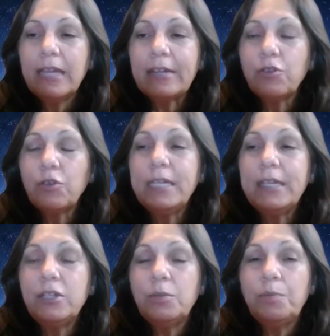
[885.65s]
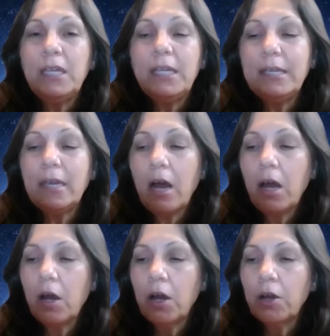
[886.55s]
That there needed to be,
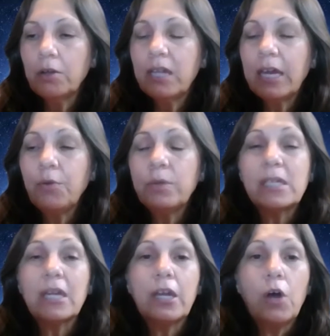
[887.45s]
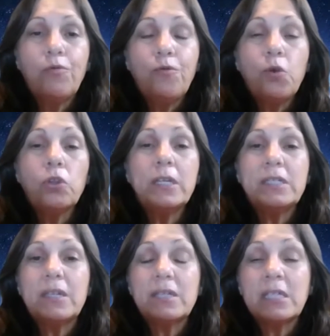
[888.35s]
uh, that it was like a full
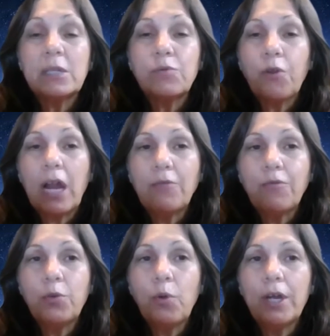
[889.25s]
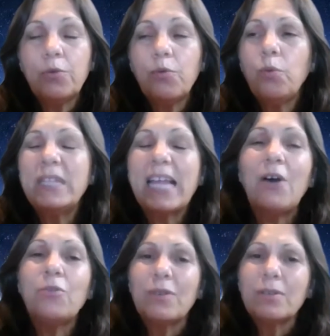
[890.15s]
existence for everyone
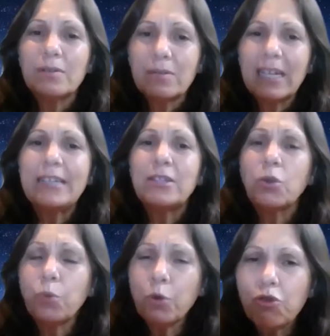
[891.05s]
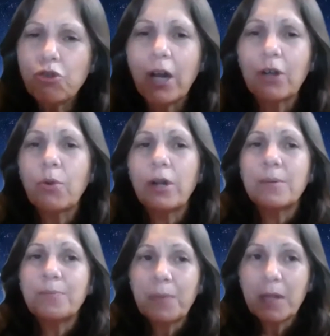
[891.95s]
without like the root chakra.